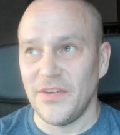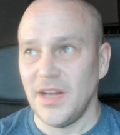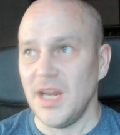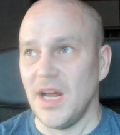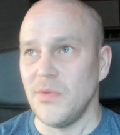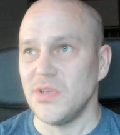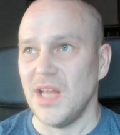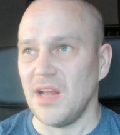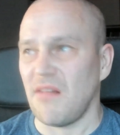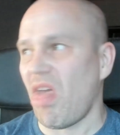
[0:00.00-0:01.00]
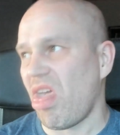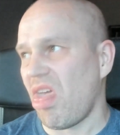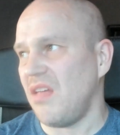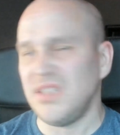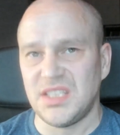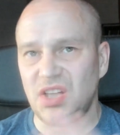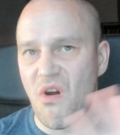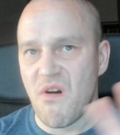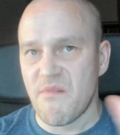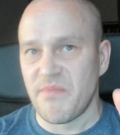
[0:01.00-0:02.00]
And I was like, ugh, it's
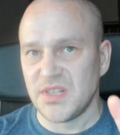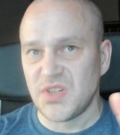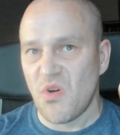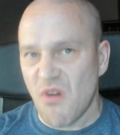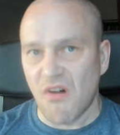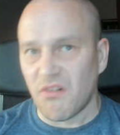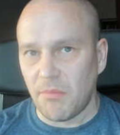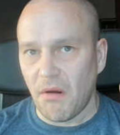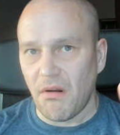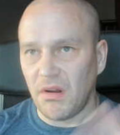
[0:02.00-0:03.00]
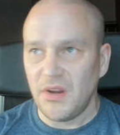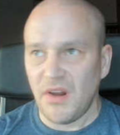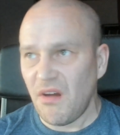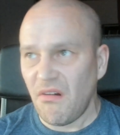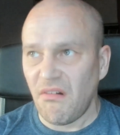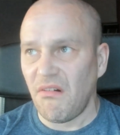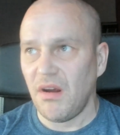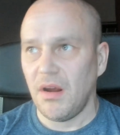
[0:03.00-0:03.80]
so, so horrible, you know.